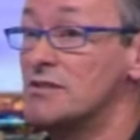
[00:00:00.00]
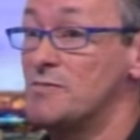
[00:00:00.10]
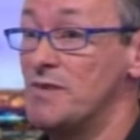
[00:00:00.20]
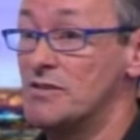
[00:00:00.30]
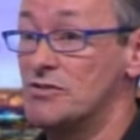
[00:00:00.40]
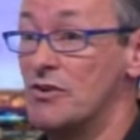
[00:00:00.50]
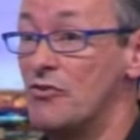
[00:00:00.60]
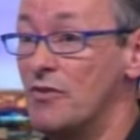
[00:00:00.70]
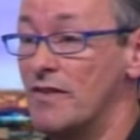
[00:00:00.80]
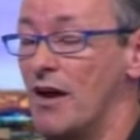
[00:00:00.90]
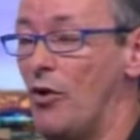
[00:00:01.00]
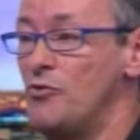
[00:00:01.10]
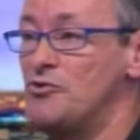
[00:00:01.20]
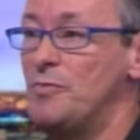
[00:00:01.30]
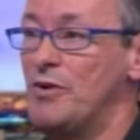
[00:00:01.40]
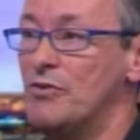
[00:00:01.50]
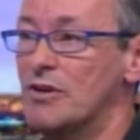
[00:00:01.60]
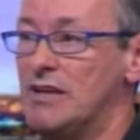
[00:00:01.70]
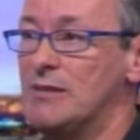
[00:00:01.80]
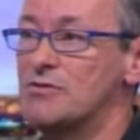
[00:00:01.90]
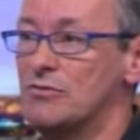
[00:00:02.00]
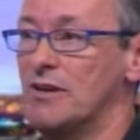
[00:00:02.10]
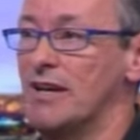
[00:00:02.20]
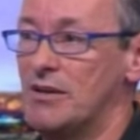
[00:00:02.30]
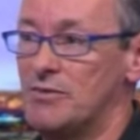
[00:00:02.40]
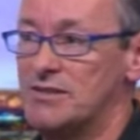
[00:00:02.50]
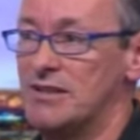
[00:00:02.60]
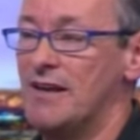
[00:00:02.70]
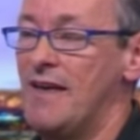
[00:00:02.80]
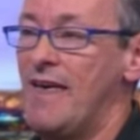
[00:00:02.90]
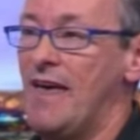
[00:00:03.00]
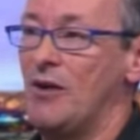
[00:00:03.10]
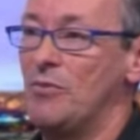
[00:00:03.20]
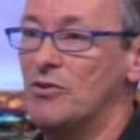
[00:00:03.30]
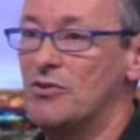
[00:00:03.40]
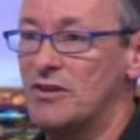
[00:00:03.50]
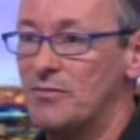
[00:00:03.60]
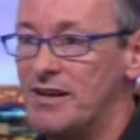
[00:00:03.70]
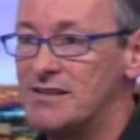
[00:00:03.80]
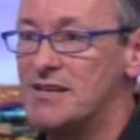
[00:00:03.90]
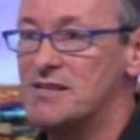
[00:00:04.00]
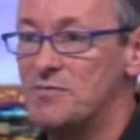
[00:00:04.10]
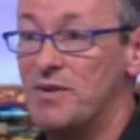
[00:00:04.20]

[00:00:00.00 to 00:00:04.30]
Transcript: in the space, so the, the entrepreneur keeps all that equity. And we look at the mindsets and